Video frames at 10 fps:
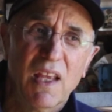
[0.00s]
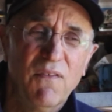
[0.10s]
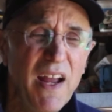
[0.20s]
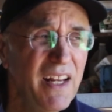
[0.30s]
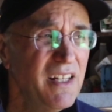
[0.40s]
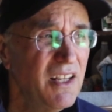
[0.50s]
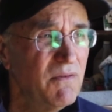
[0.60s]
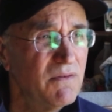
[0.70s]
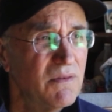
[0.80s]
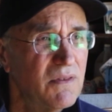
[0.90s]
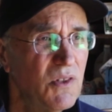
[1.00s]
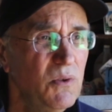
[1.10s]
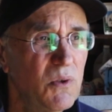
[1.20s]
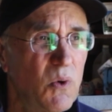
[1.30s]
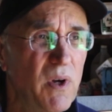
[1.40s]
If I had to give
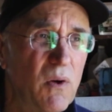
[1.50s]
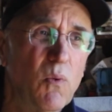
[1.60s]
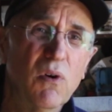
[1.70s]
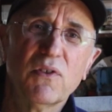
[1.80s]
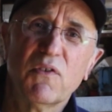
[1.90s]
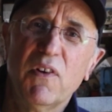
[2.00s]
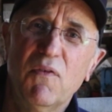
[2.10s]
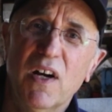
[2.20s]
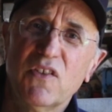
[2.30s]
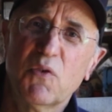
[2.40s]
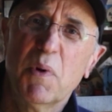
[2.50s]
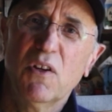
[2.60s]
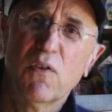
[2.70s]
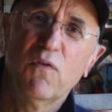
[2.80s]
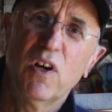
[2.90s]
2 quick words of advice
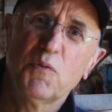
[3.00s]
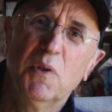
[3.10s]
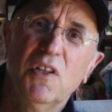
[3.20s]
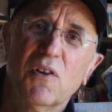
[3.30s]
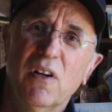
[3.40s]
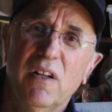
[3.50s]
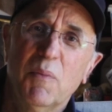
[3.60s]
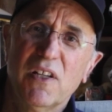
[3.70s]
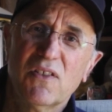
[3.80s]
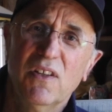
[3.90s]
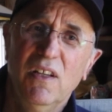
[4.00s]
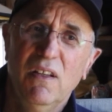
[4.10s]
about your freshman year at MIT,